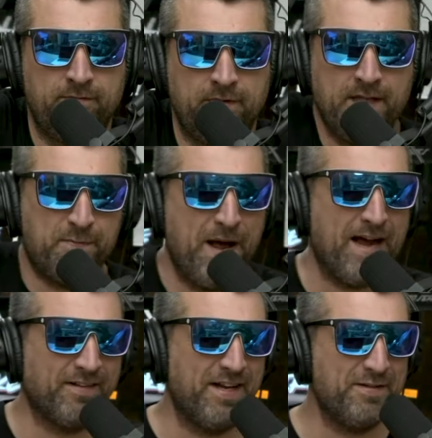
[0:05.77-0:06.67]
He's back,
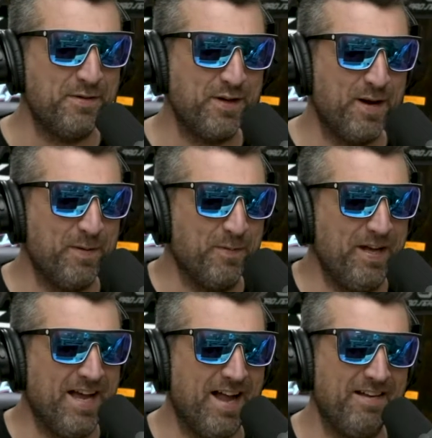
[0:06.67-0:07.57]
ladies and gentlemen. We
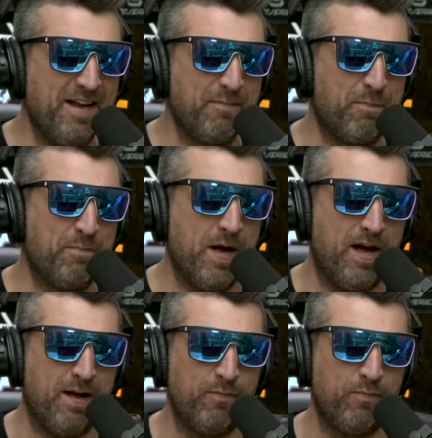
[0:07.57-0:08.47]
got Nick,
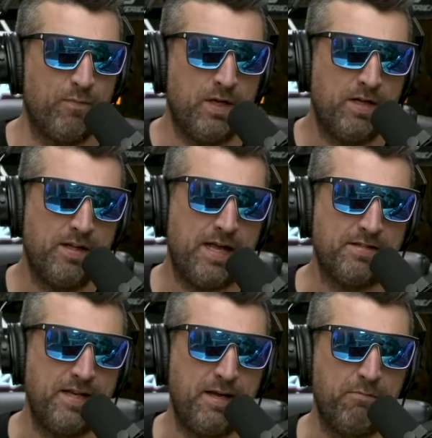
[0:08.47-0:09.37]
last
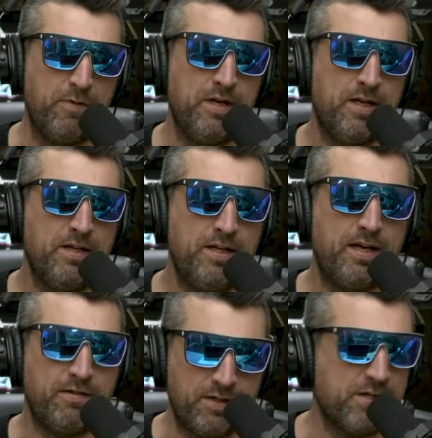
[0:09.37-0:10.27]
name. Nick.
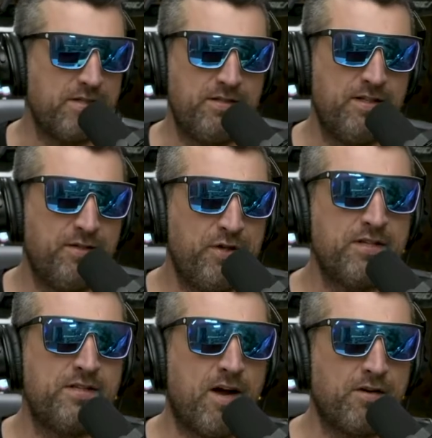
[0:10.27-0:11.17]
Just
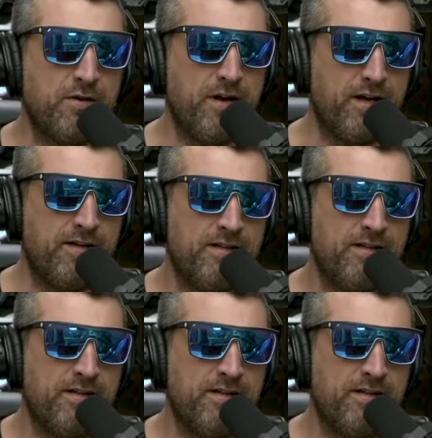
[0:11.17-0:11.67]
Dr. Nick.